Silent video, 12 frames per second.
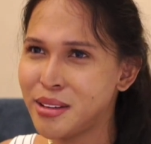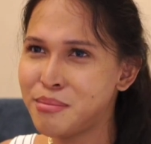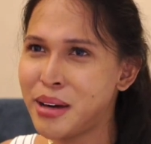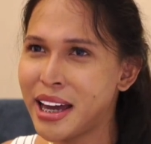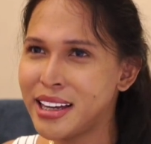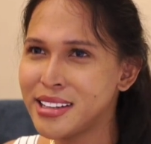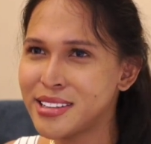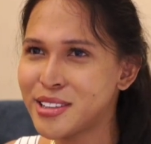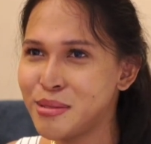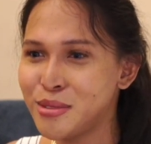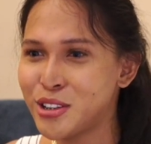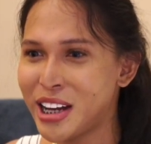buying
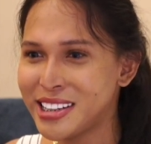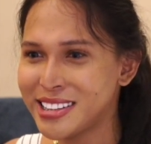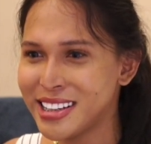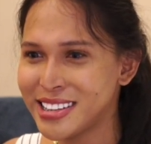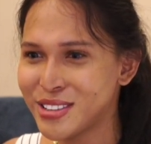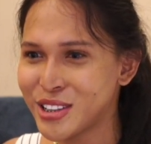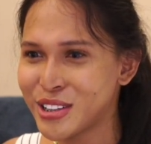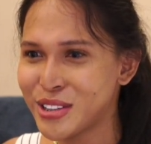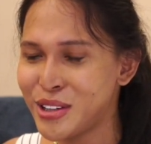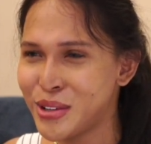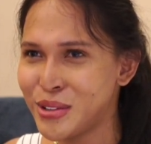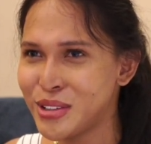some dresses or
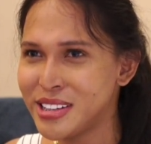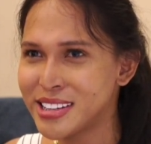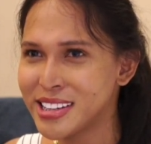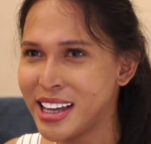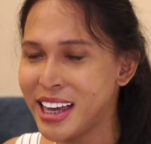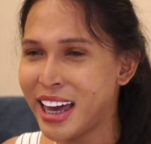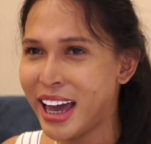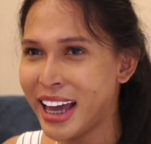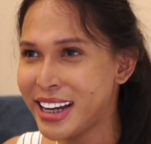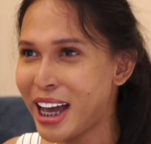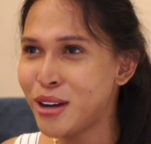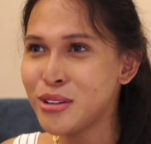clothes.
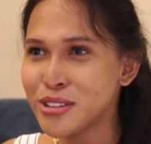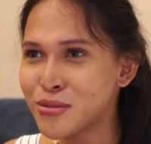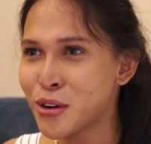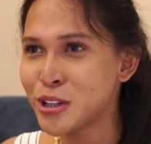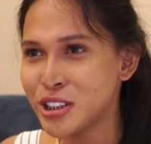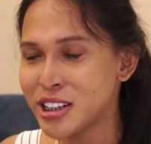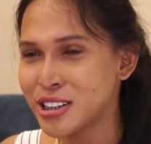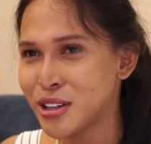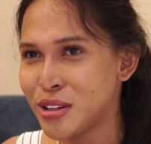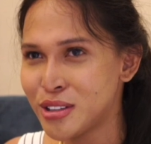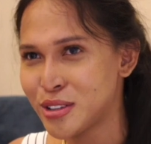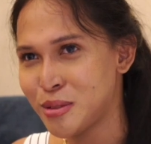And I was fortunate
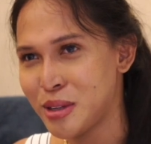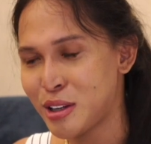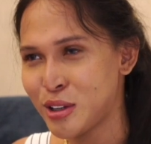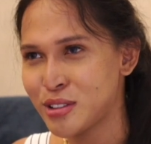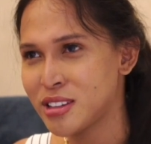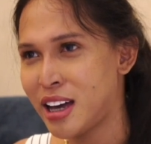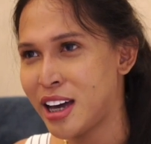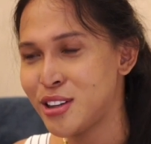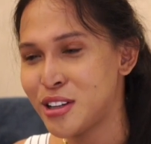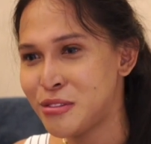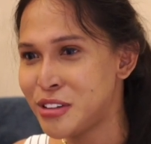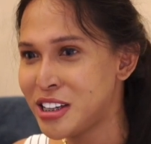also because I
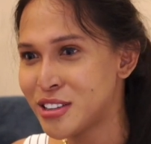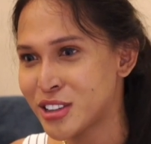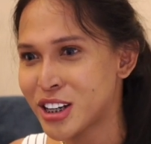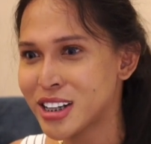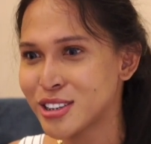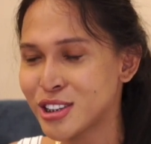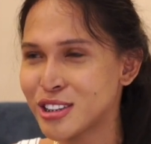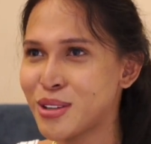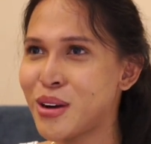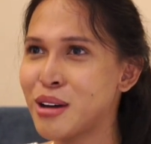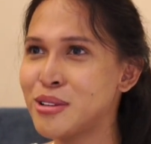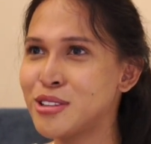love research.
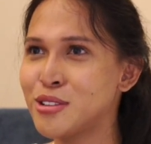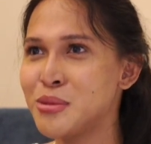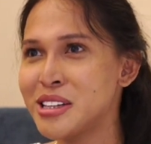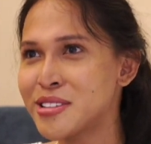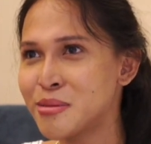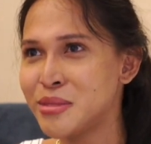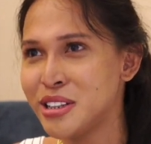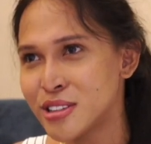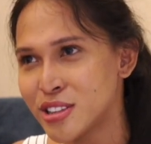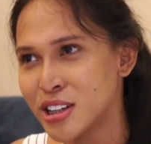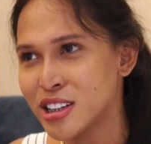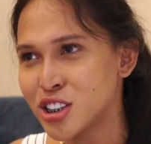So I was doing some
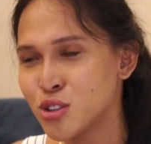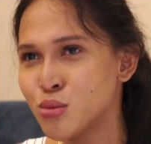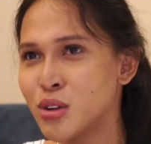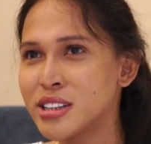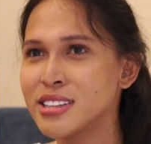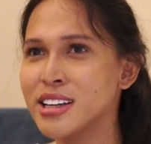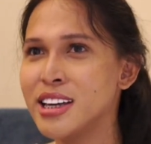research. What